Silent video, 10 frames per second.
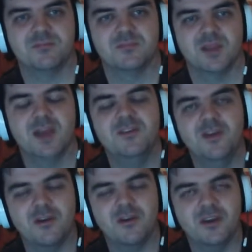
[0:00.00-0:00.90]
And
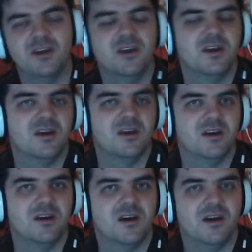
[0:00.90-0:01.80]
nearly
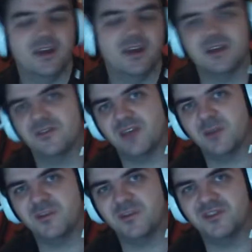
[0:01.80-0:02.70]
a negative sign was
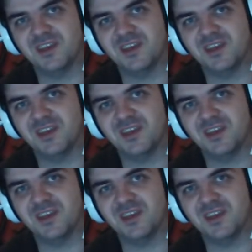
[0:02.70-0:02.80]
seen.